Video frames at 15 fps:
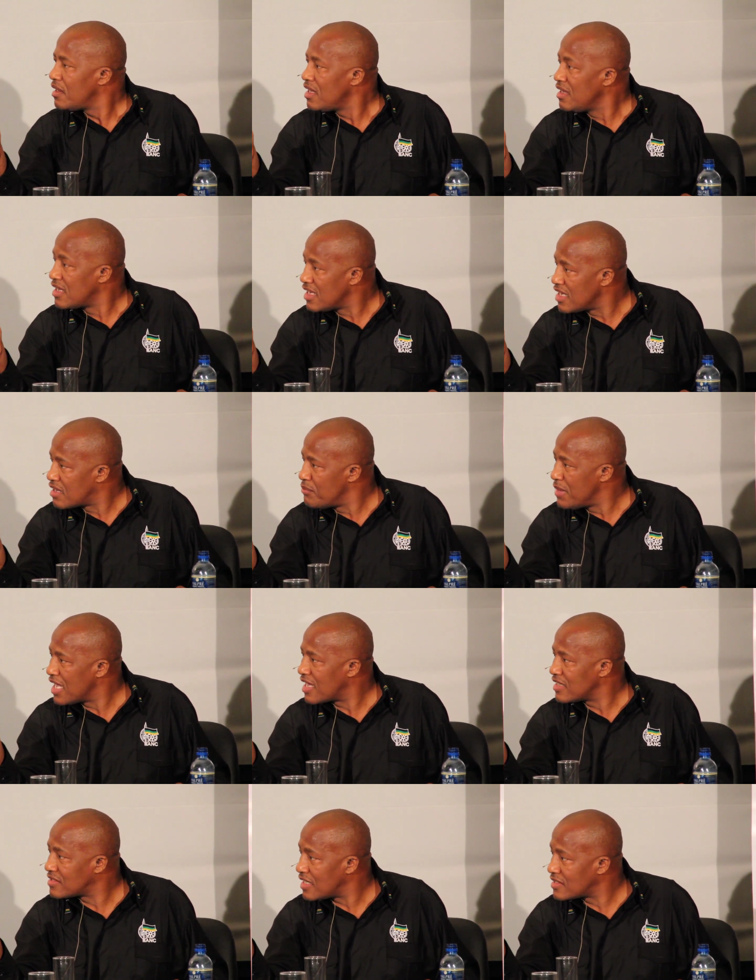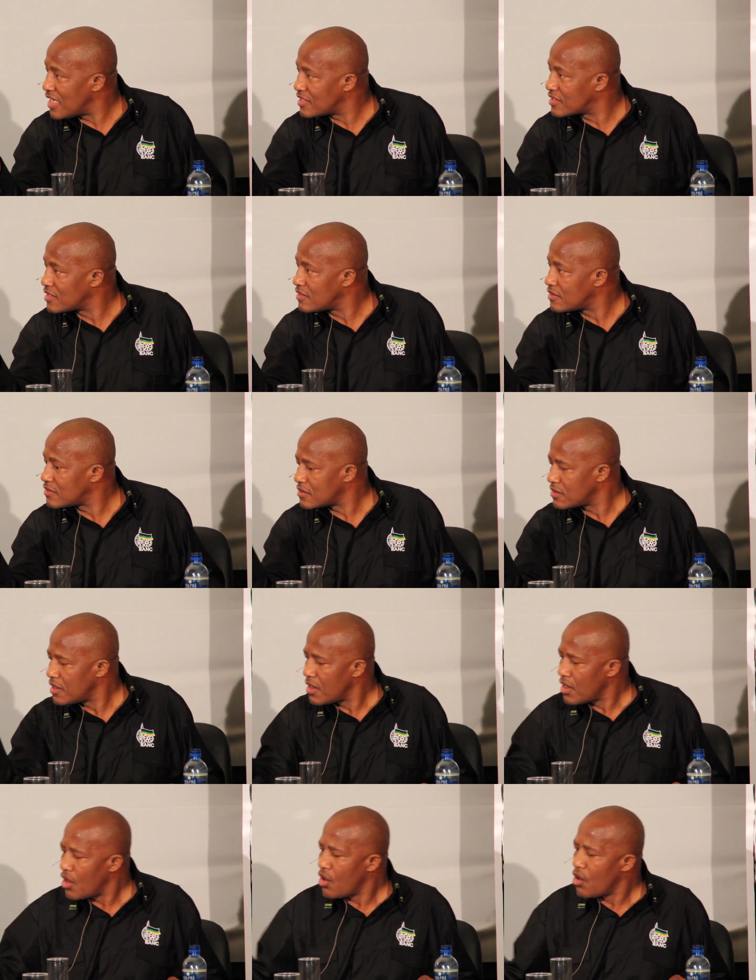indeed make suggestions.
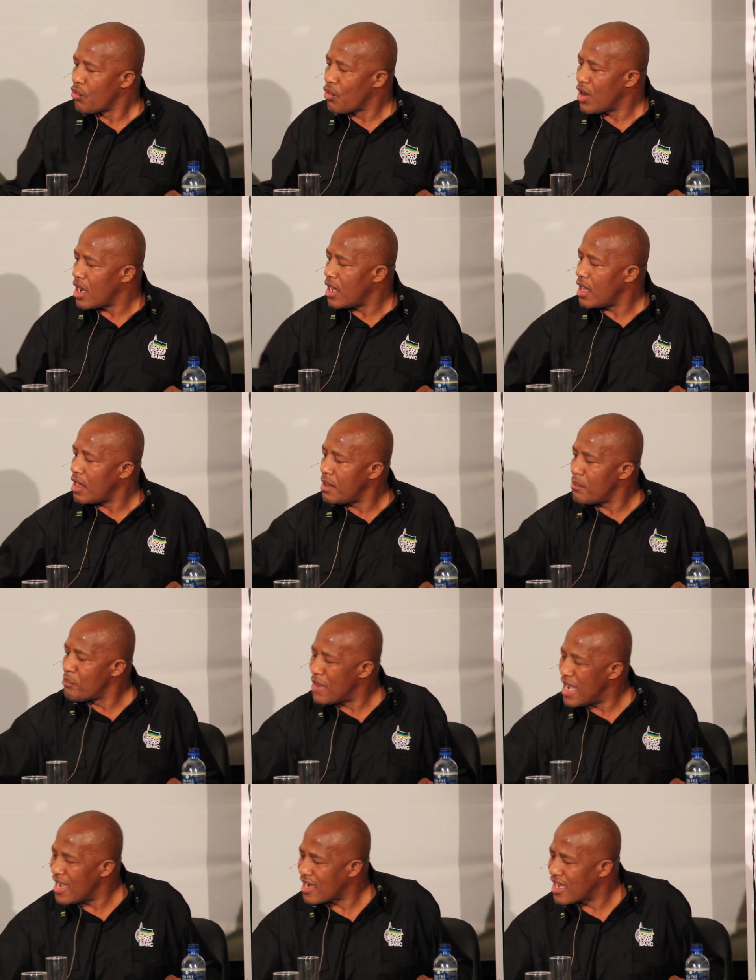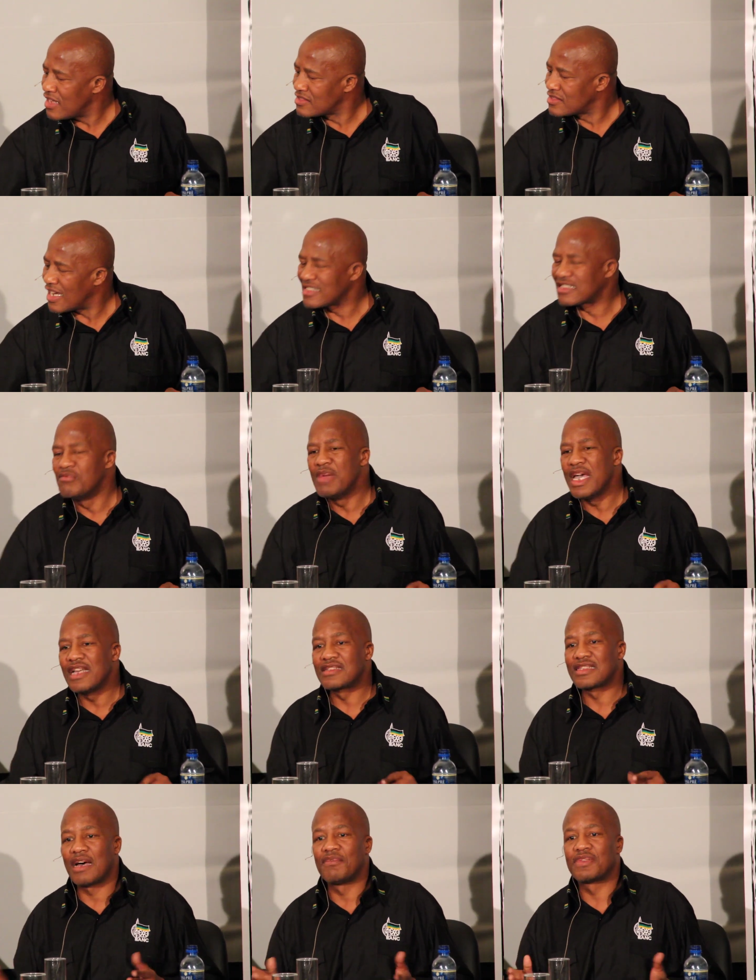Mark has just
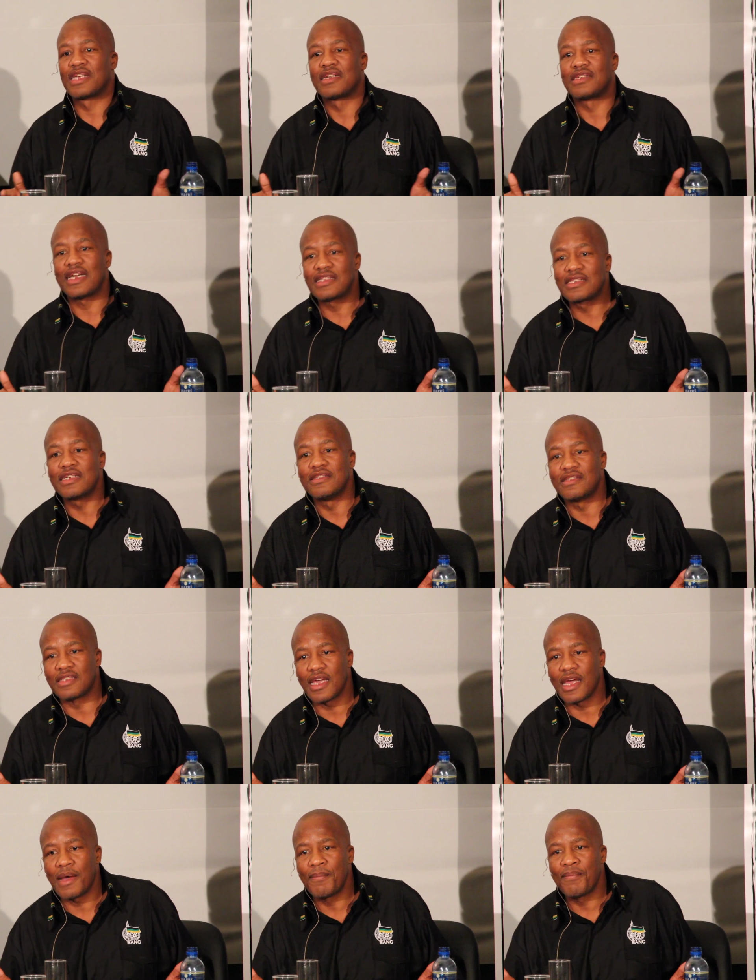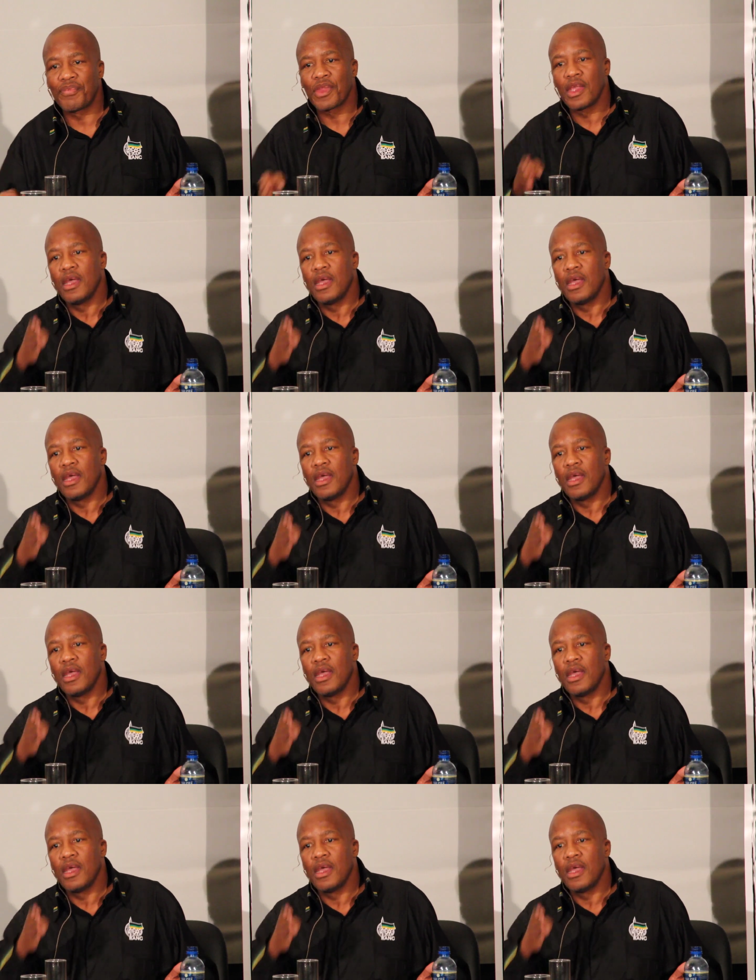made some suggestions here.